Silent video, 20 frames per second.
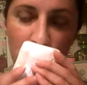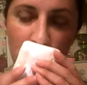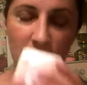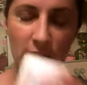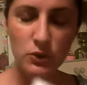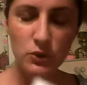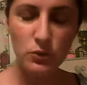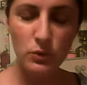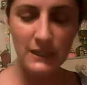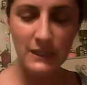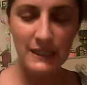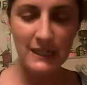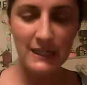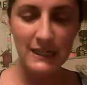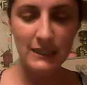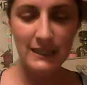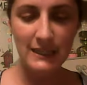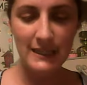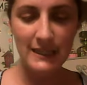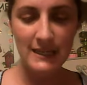It's really
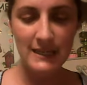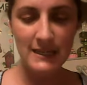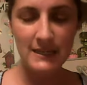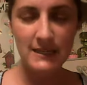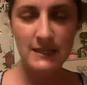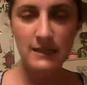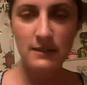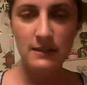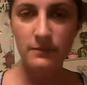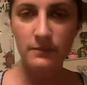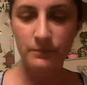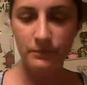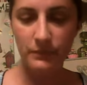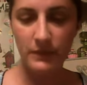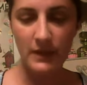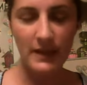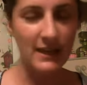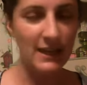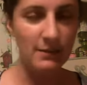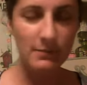clean.
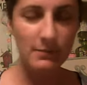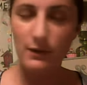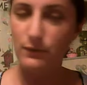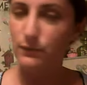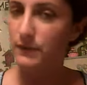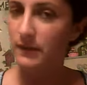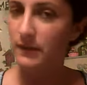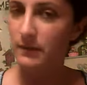I can't my